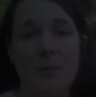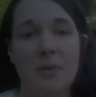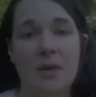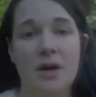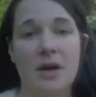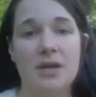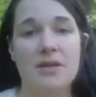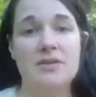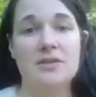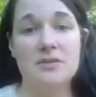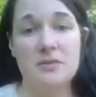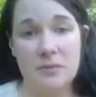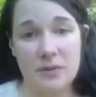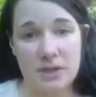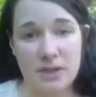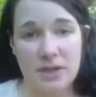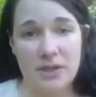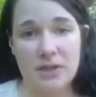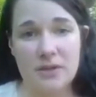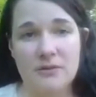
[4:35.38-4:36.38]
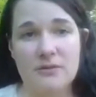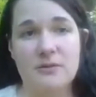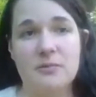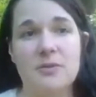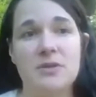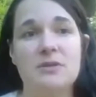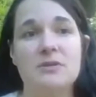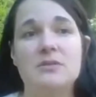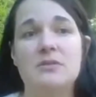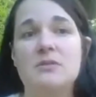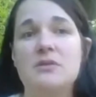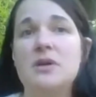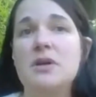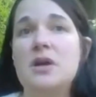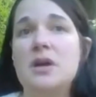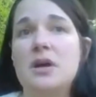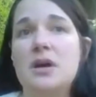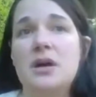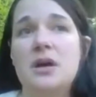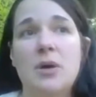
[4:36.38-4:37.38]
But I do want to hear from you.
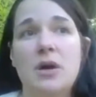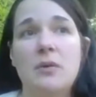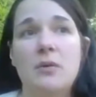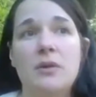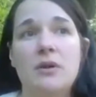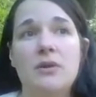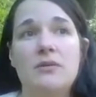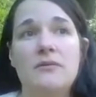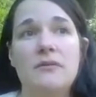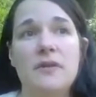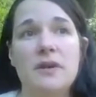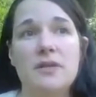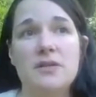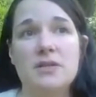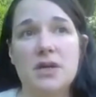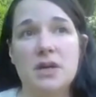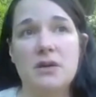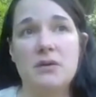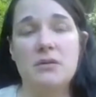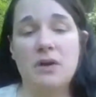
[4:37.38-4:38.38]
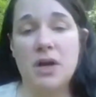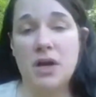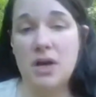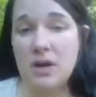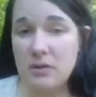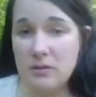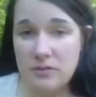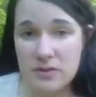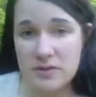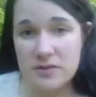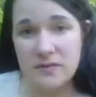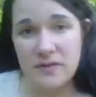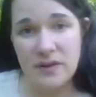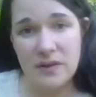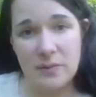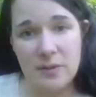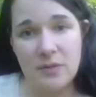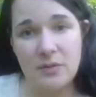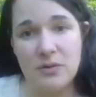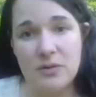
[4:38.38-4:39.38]
I want to find out how this
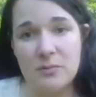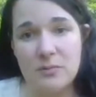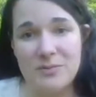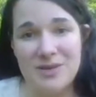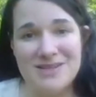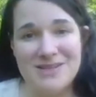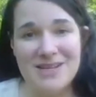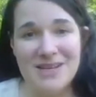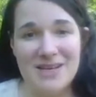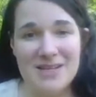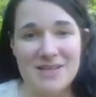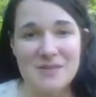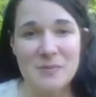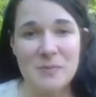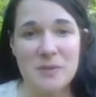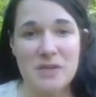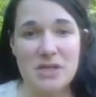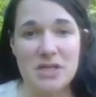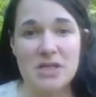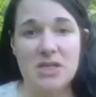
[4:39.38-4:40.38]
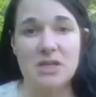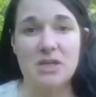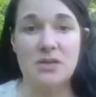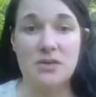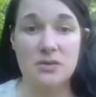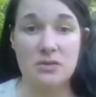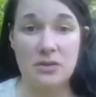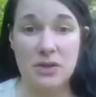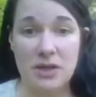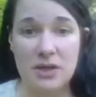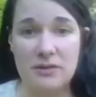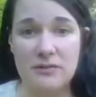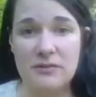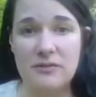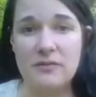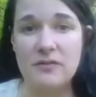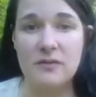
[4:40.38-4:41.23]
family court mess has been in your life.